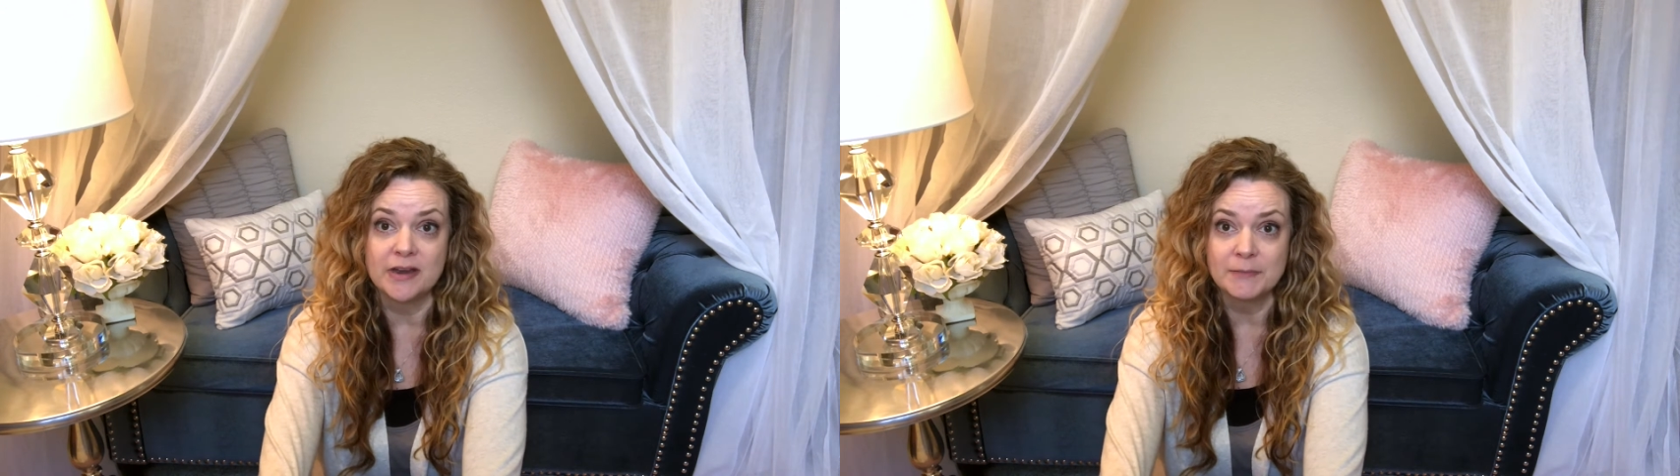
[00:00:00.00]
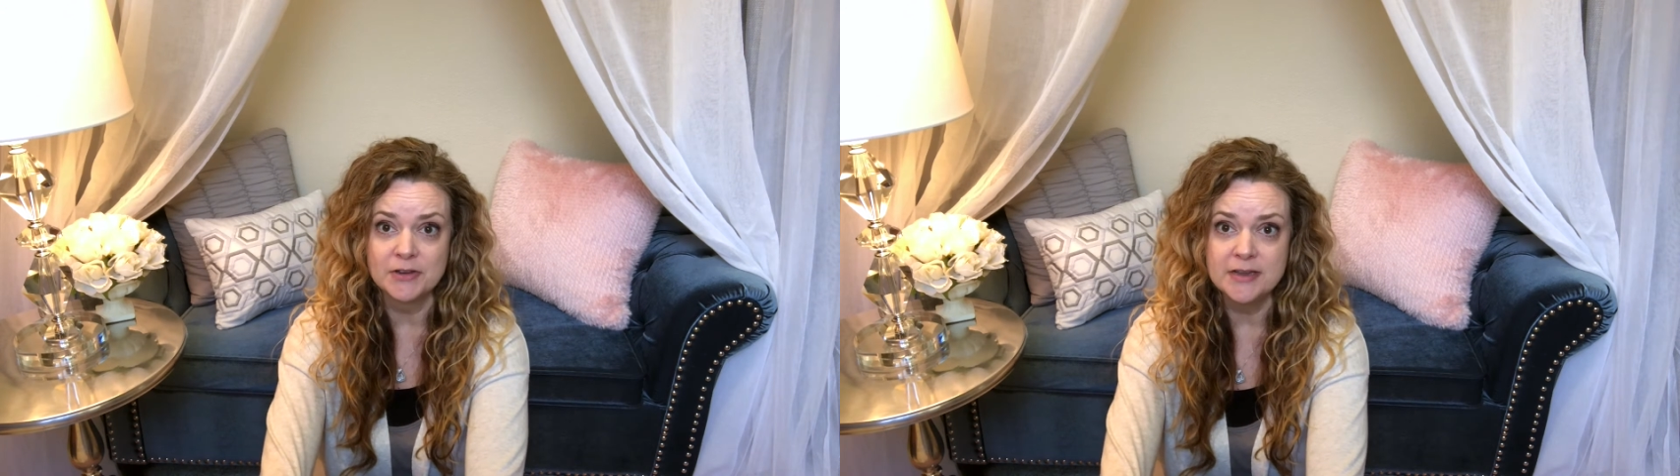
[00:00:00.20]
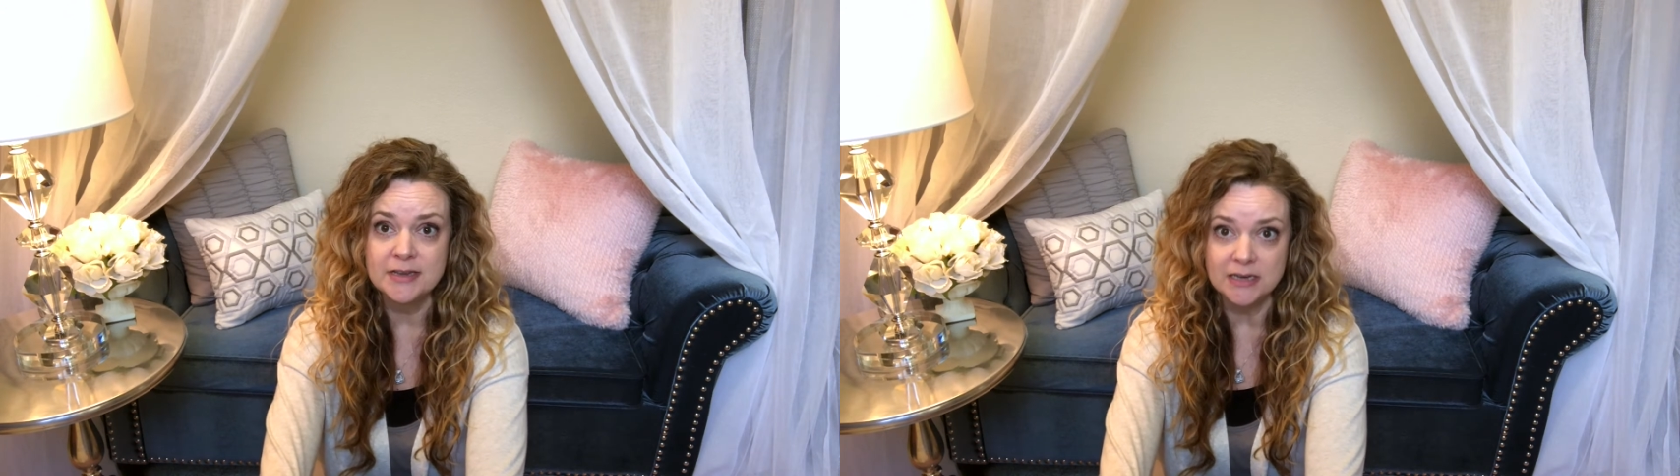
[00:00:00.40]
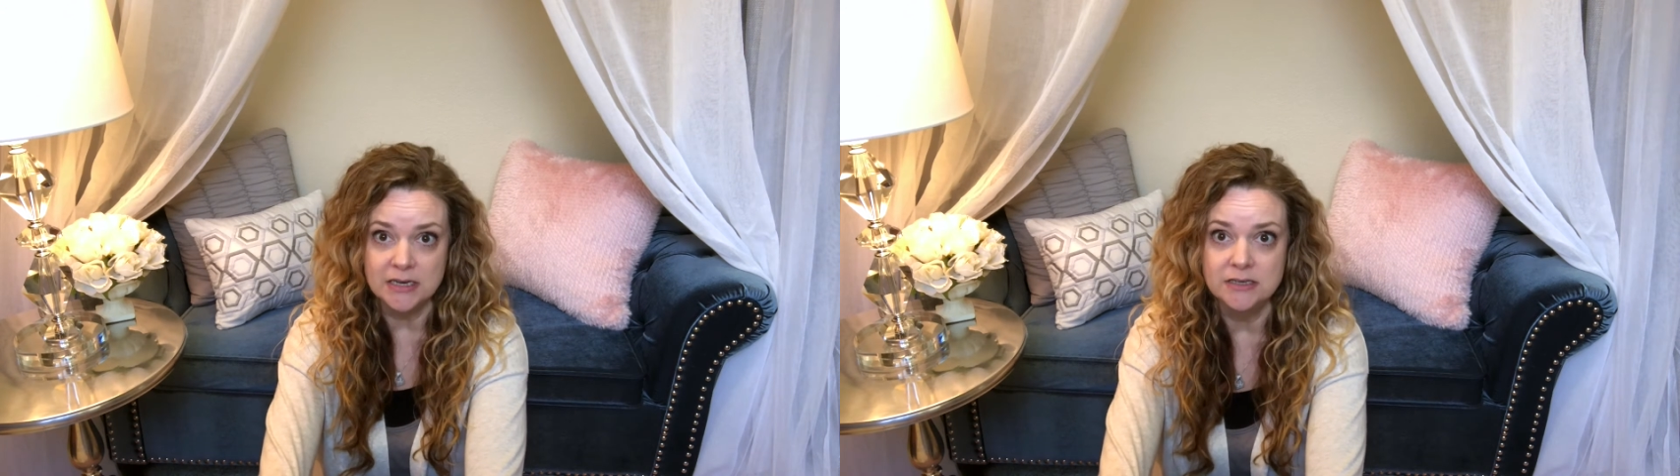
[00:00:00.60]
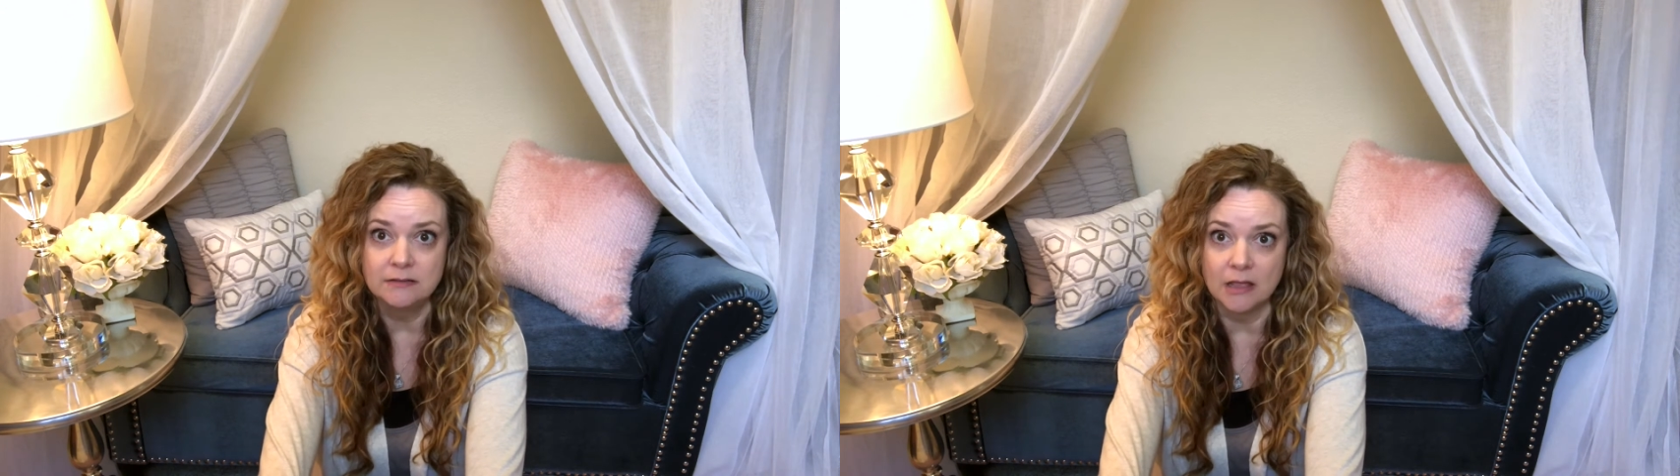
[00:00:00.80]
I'm going to
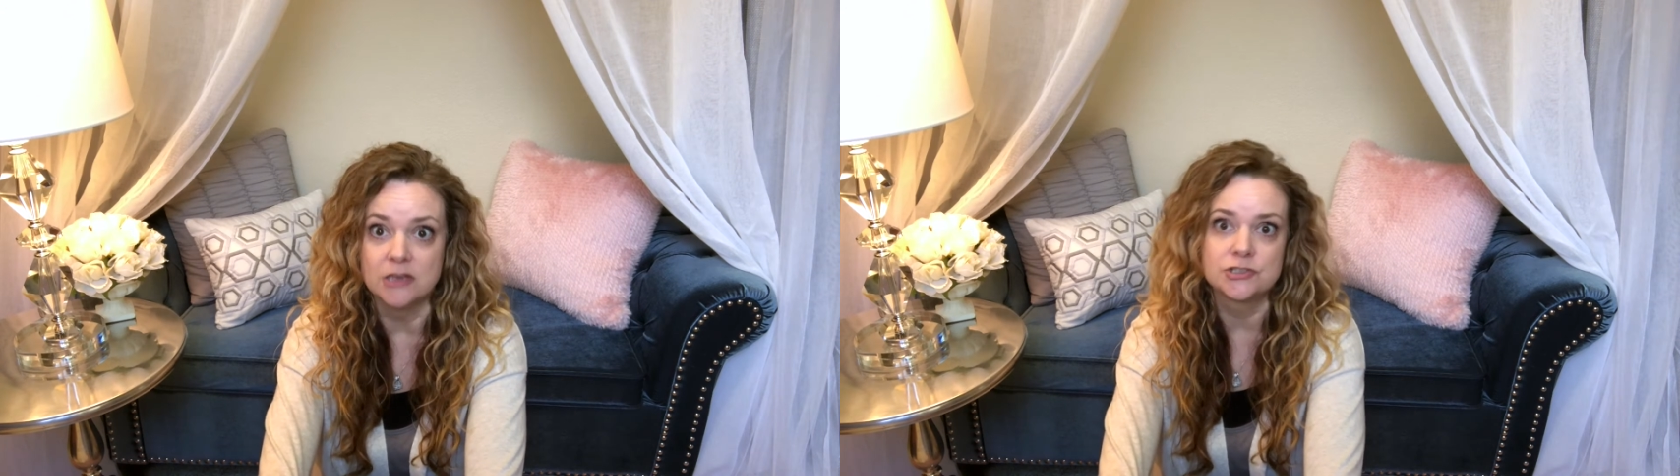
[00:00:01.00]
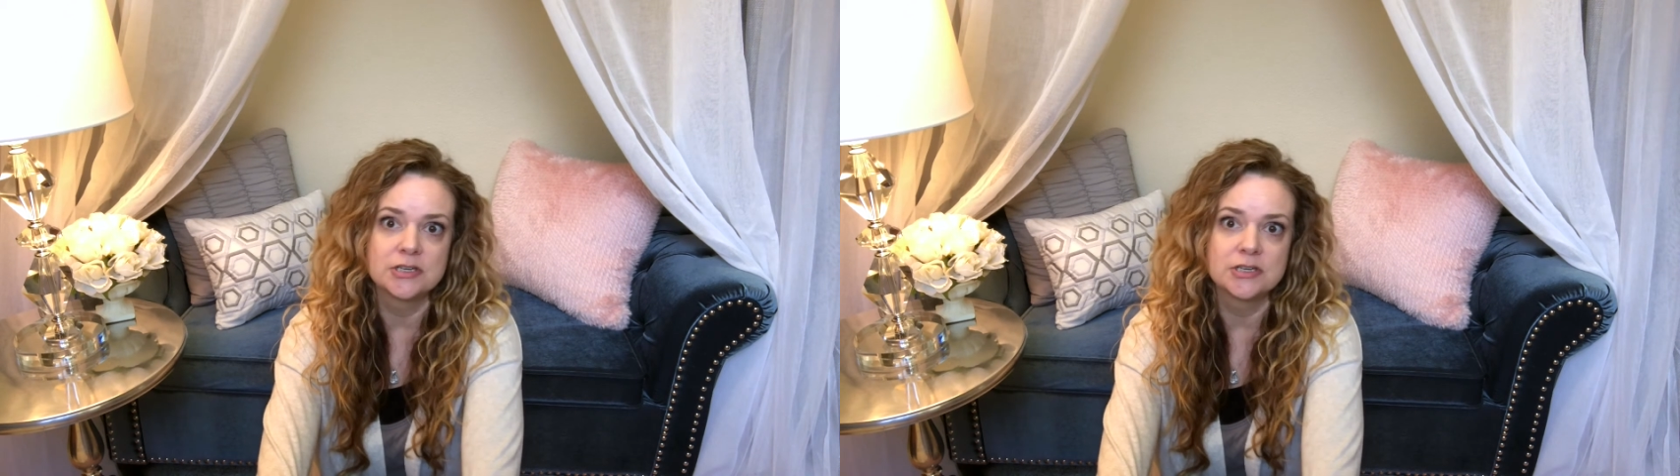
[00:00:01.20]
eat lunch.